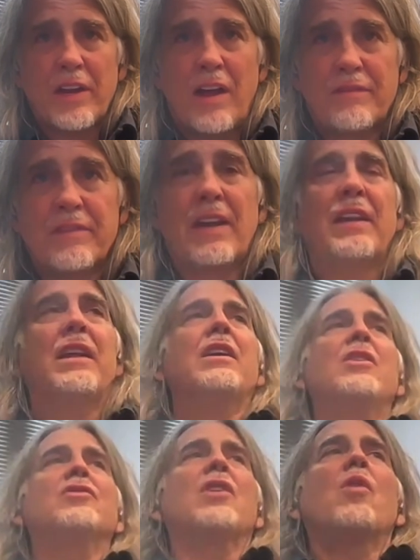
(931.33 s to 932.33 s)
So
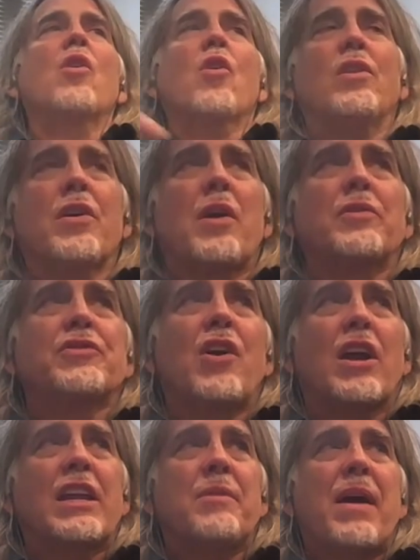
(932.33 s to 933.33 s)
earlier I was talking
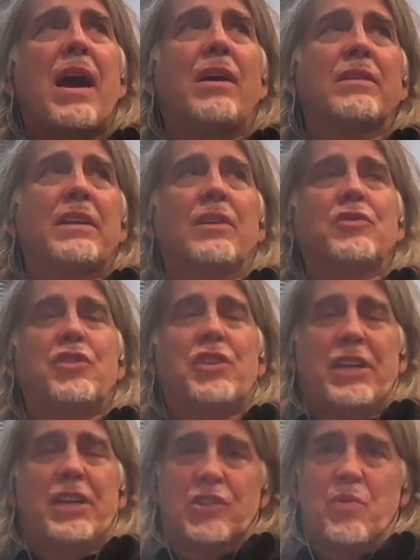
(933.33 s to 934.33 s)
about, gene
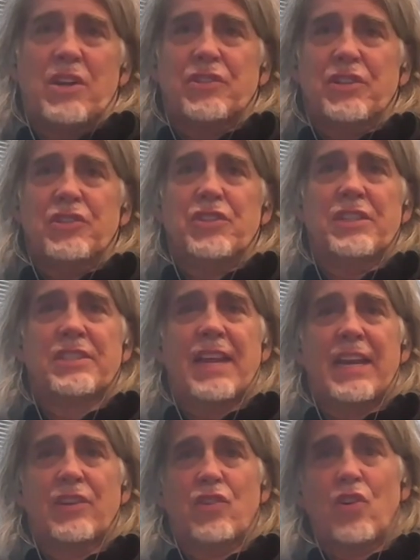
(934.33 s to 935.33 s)
expression and genes getting
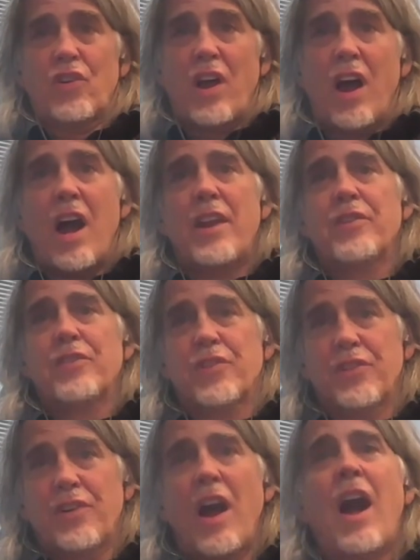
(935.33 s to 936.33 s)
turned on or turned
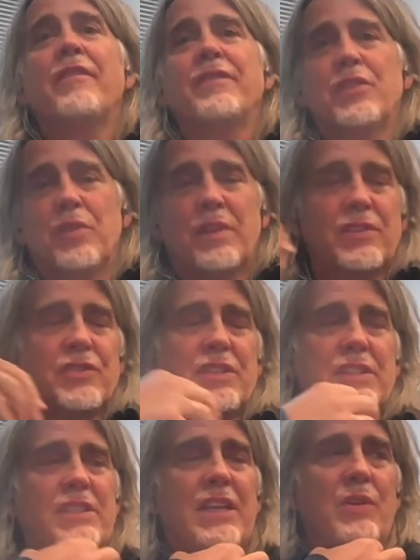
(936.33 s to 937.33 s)
off and doing this
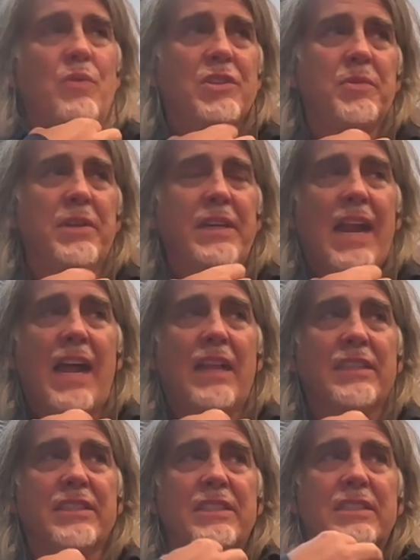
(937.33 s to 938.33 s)
gene set enrichment
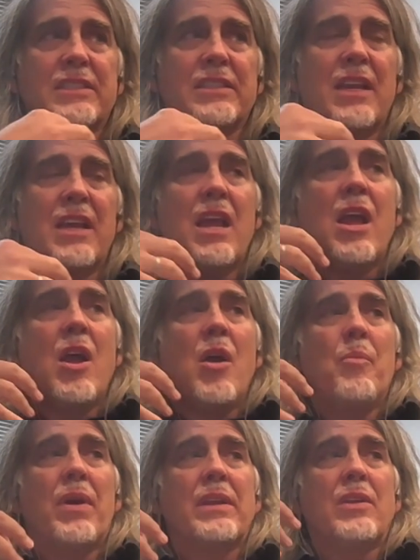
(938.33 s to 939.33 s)
analysis.
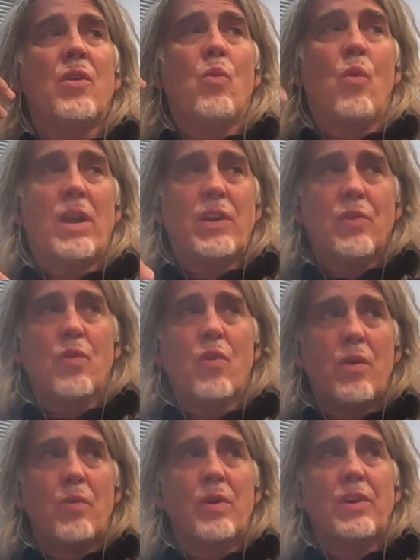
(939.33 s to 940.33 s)
But what you
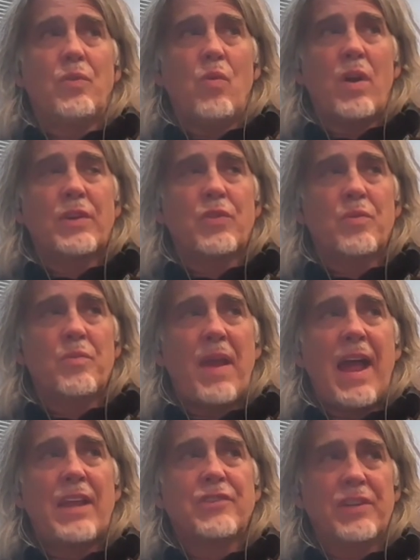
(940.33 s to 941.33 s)
want to
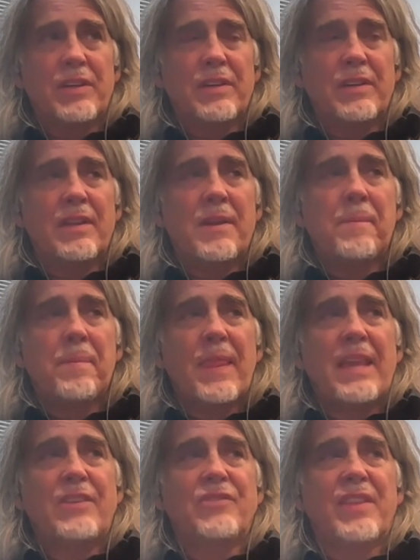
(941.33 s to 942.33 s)
imagine
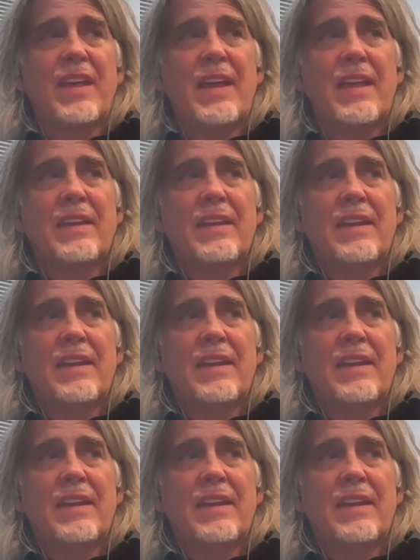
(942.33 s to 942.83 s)
is that